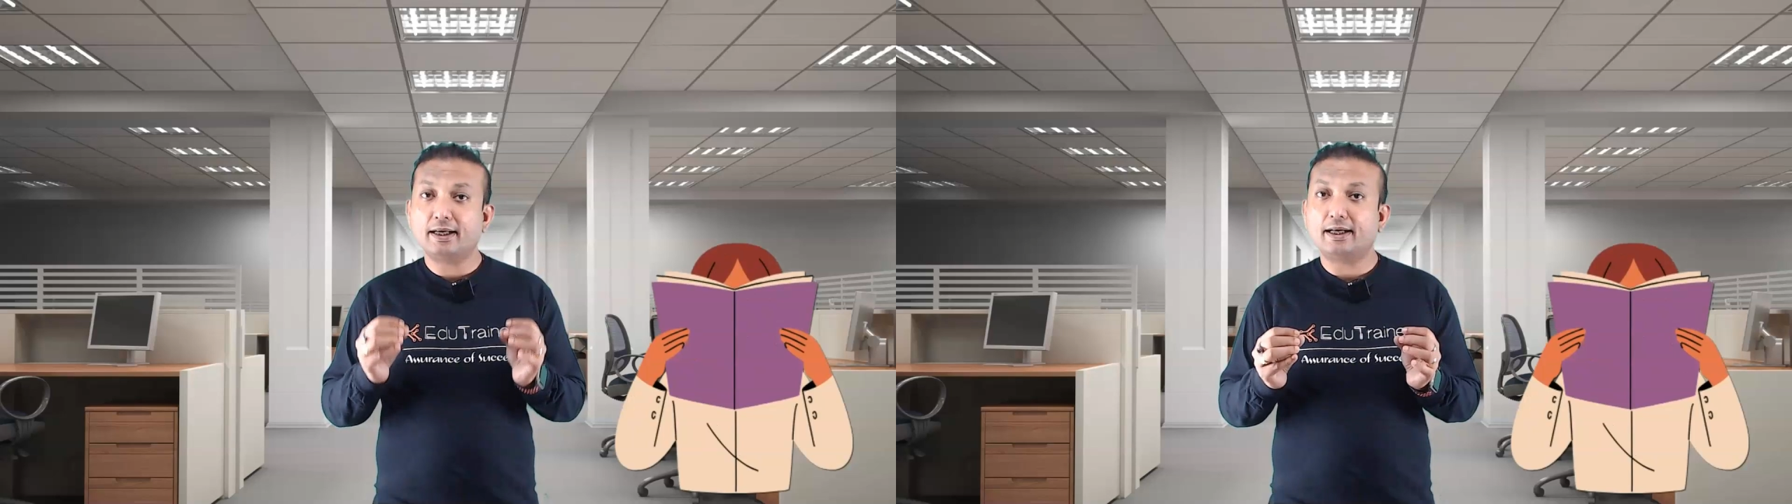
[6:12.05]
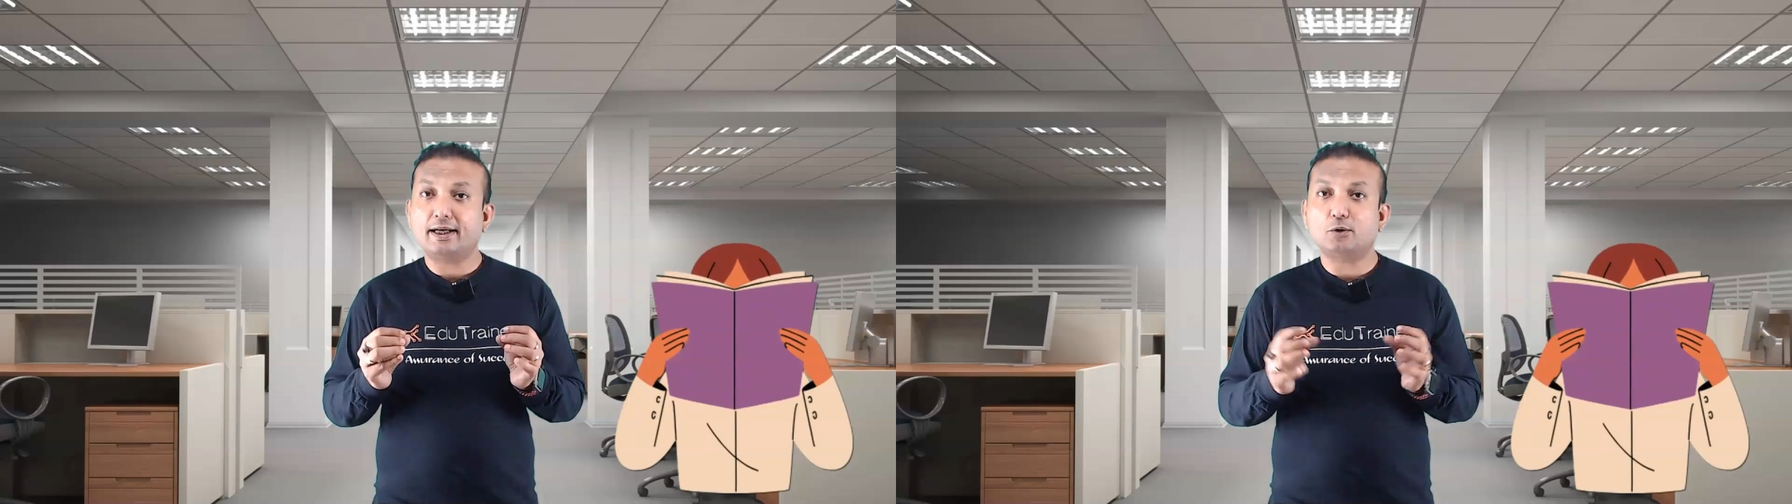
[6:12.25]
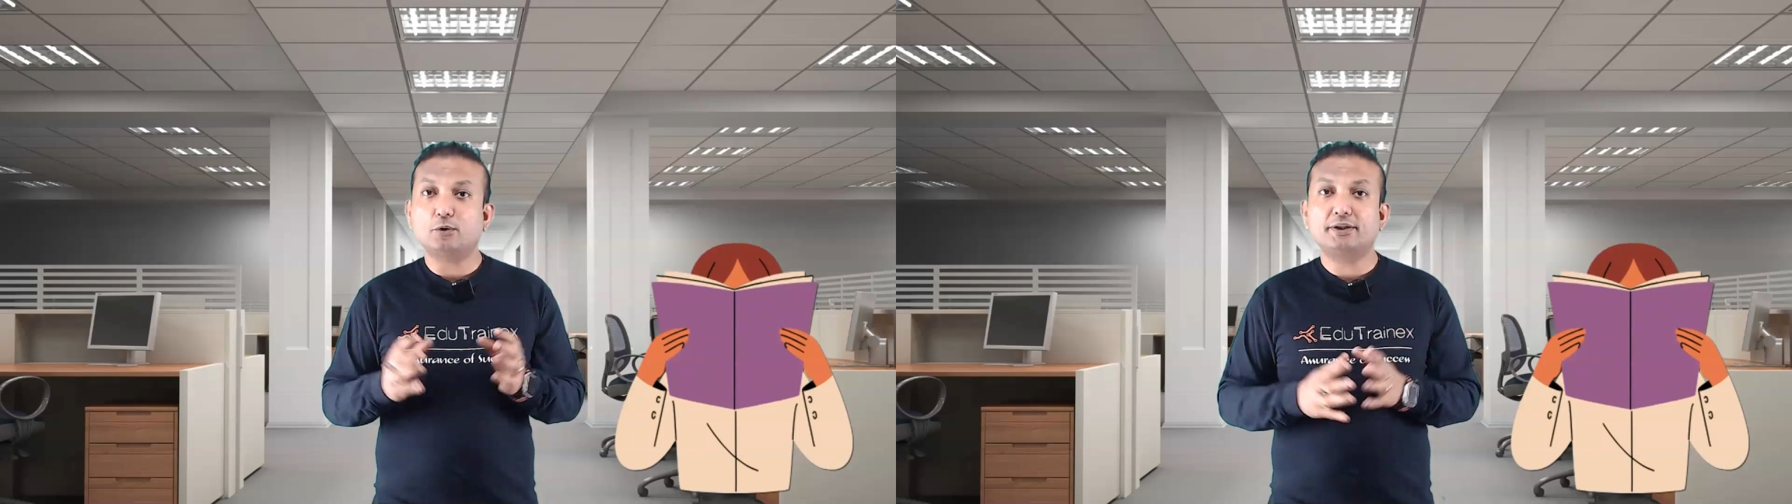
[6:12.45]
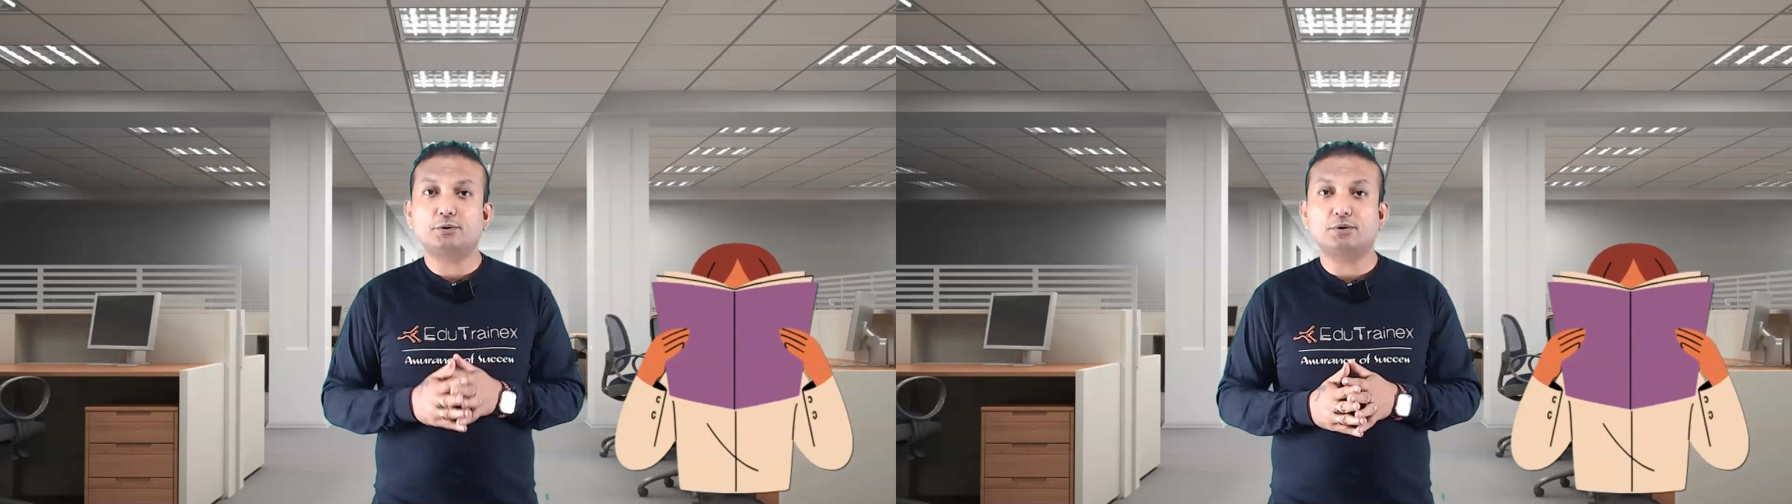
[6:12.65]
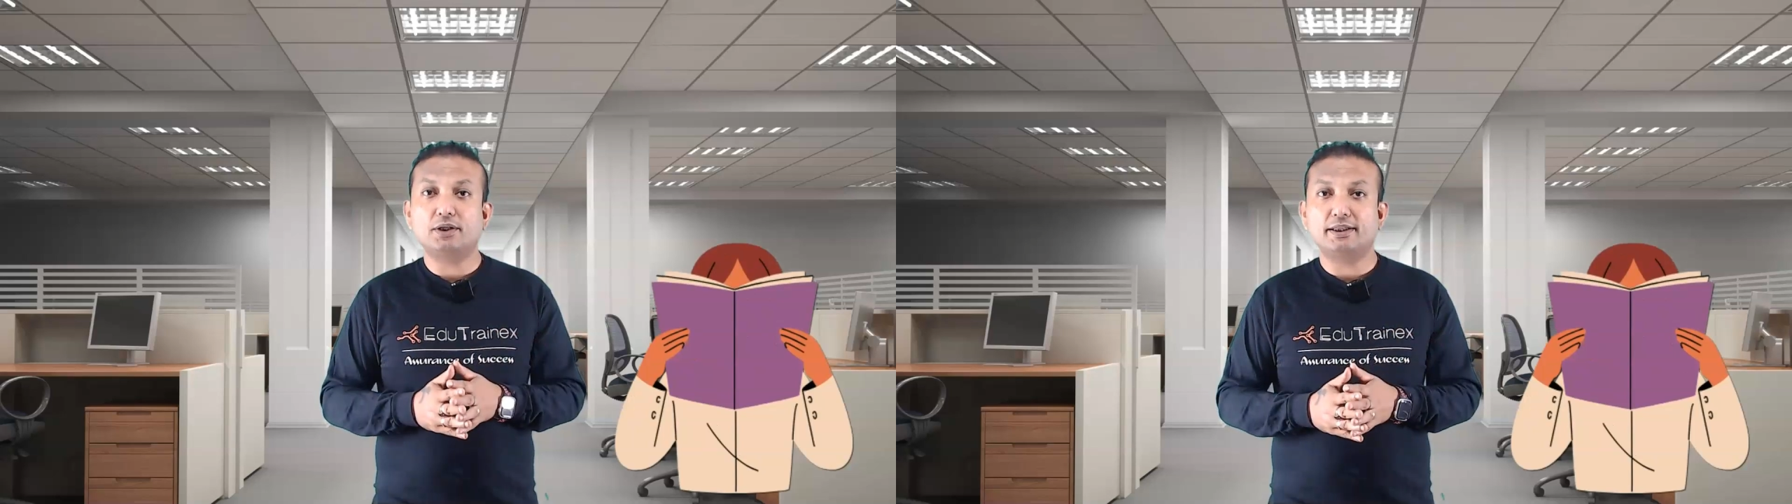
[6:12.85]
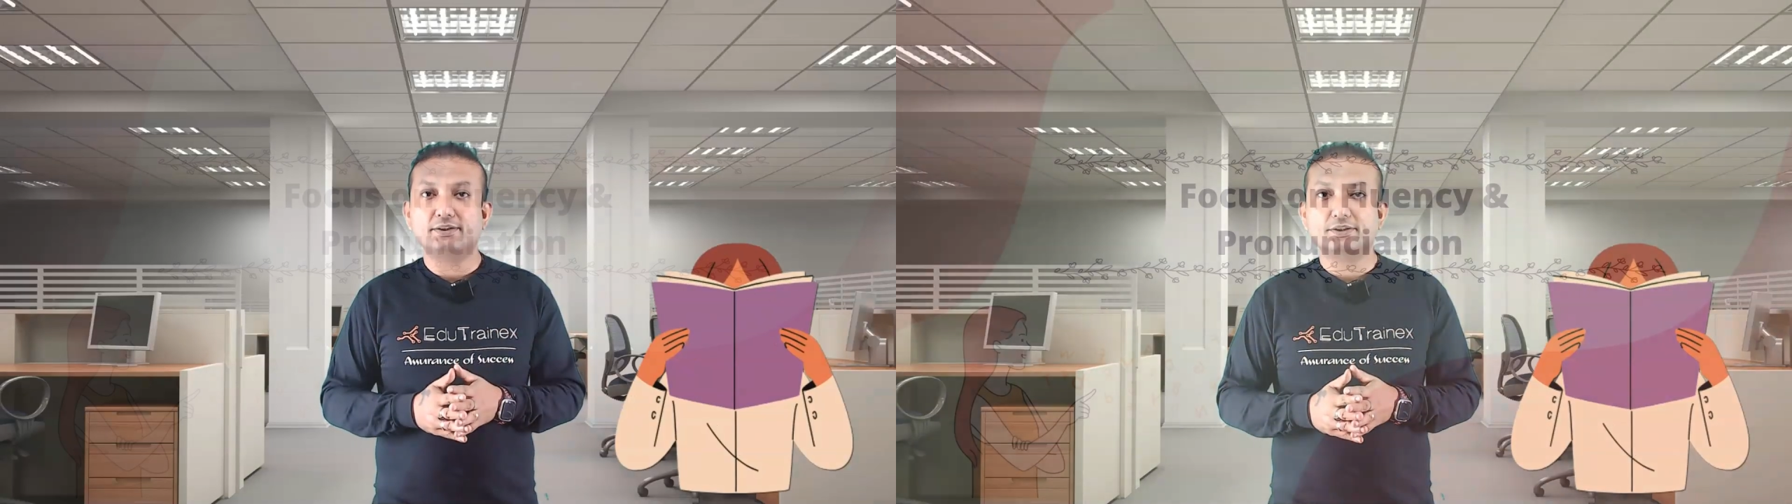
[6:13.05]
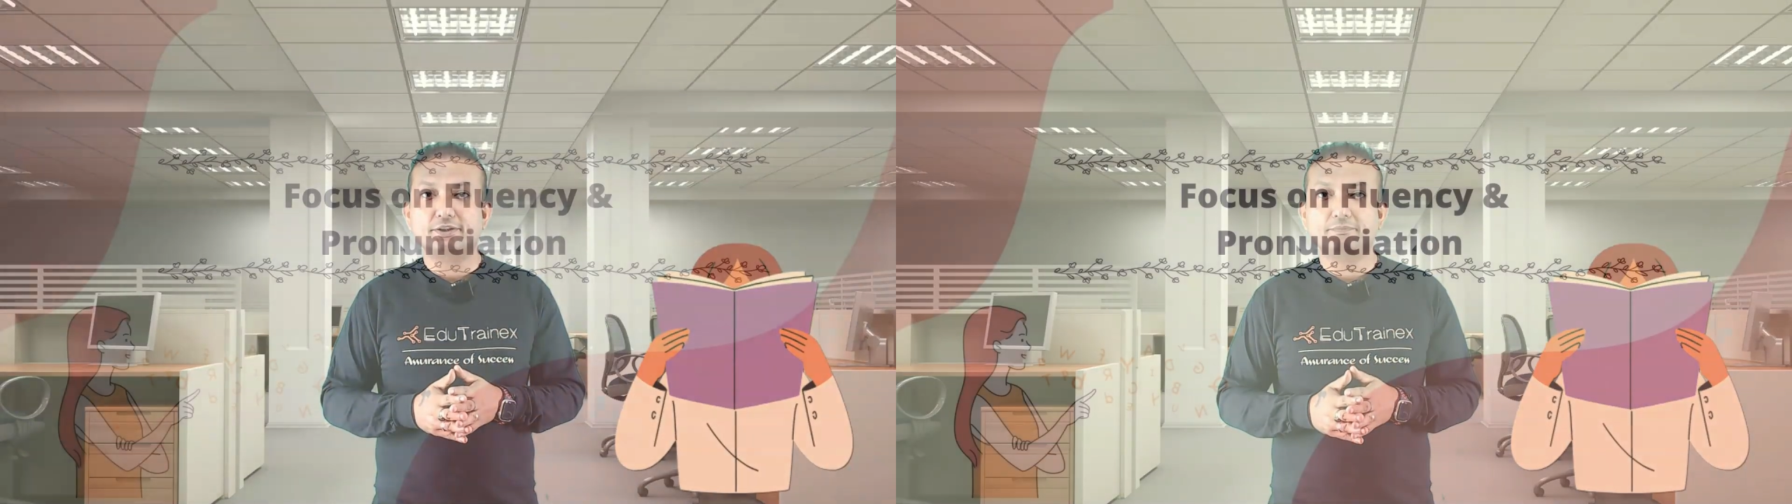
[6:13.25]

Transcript: and going through the list.